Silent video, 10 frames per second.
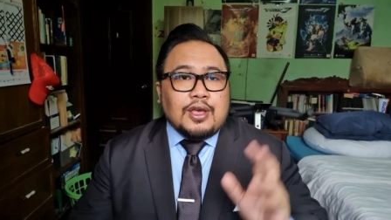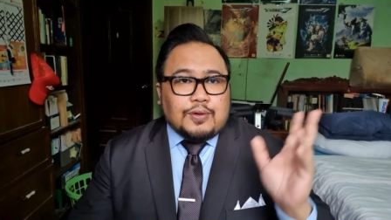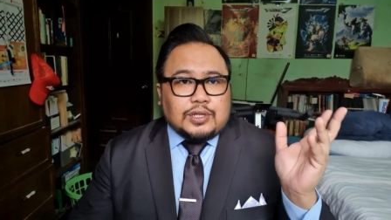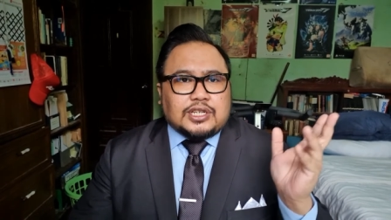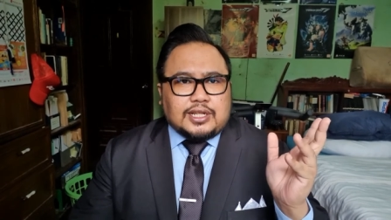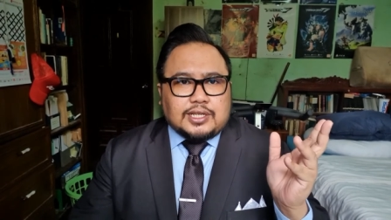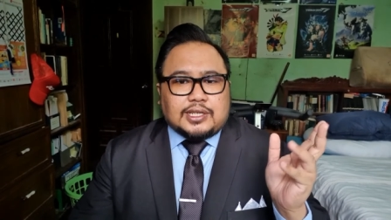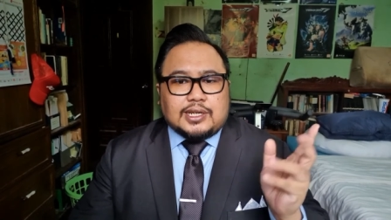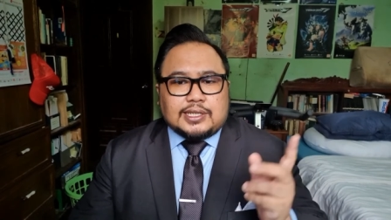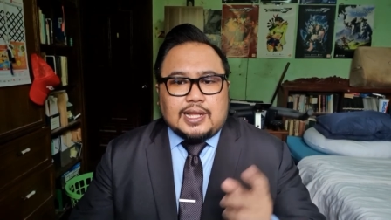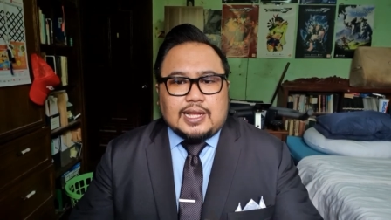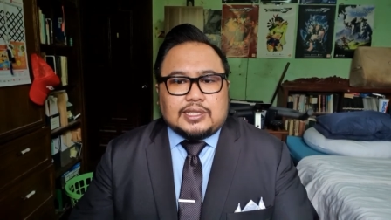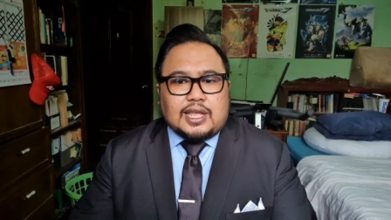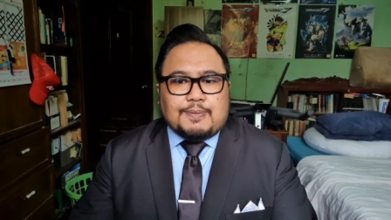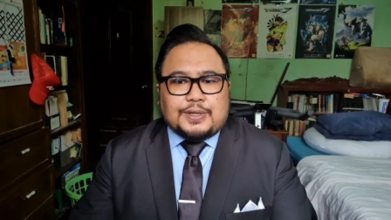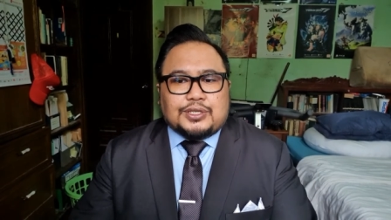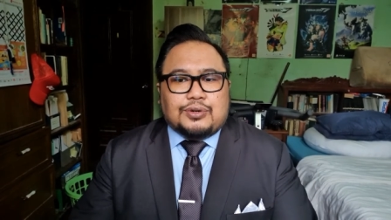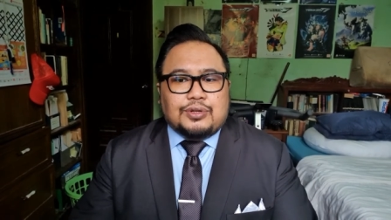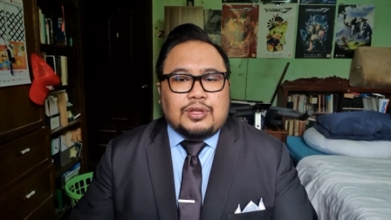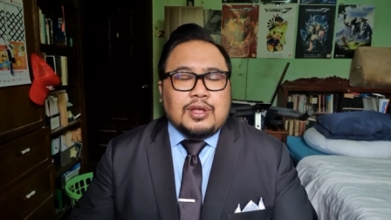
which I discussed last episode,